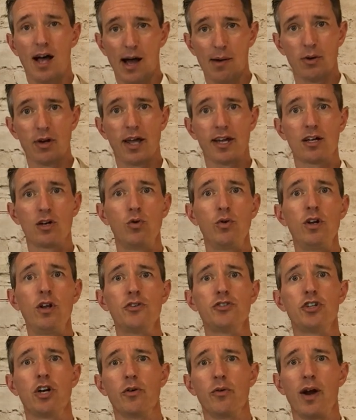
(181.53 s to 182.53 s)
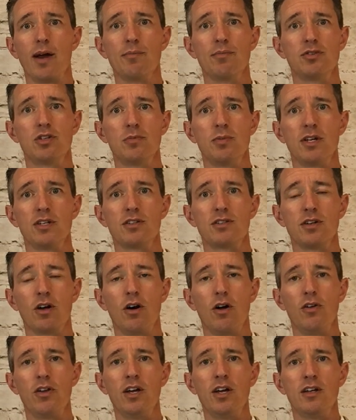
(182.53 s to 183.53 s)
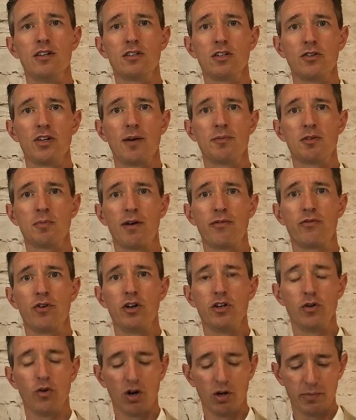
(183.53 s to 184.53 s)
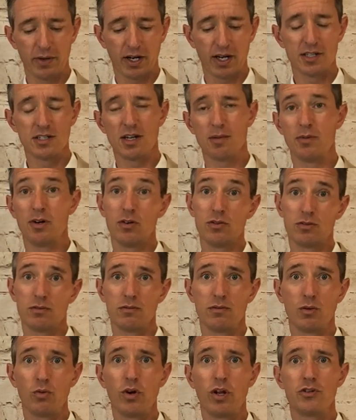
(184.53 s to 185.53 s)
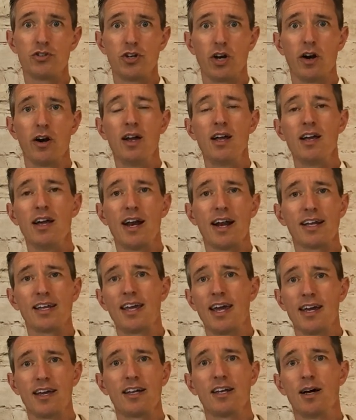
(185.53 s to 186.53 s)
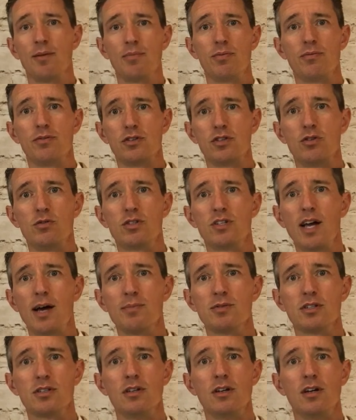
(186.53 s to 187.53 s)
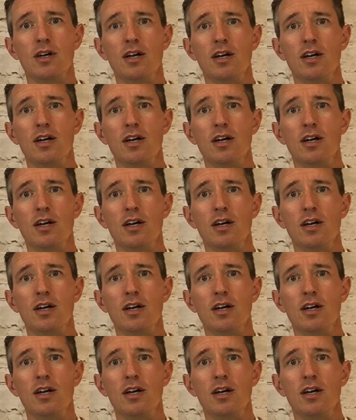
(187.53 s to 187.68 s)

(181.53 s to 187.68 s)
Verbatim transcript: I would like a wheelchair ramp to be installed to lead up to my front door because I'm in a wheelchair and I can't get up the two steps.